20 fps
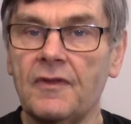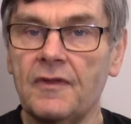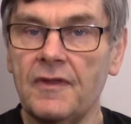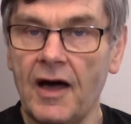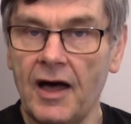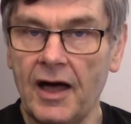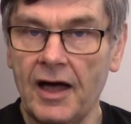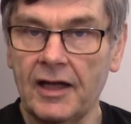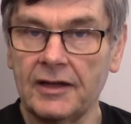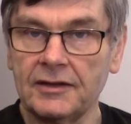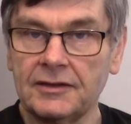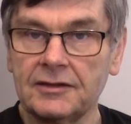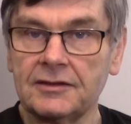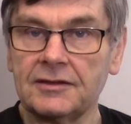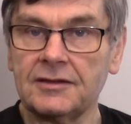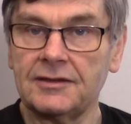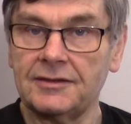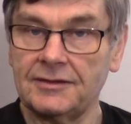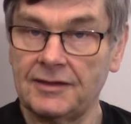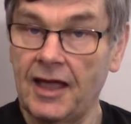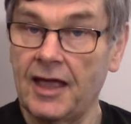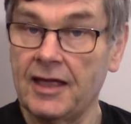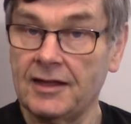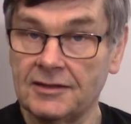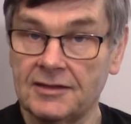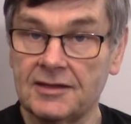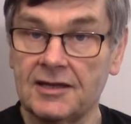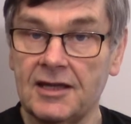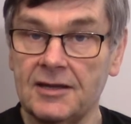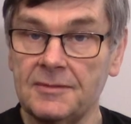that
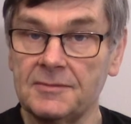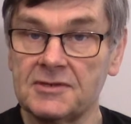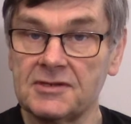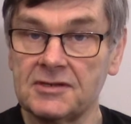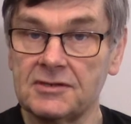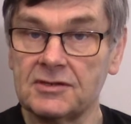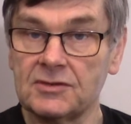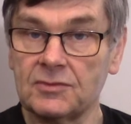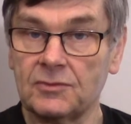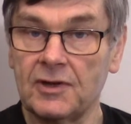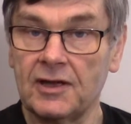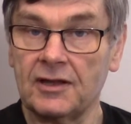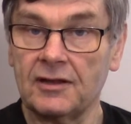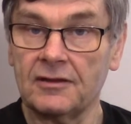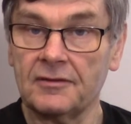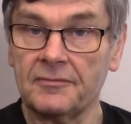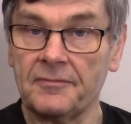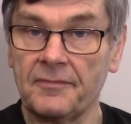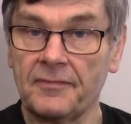10 times as well.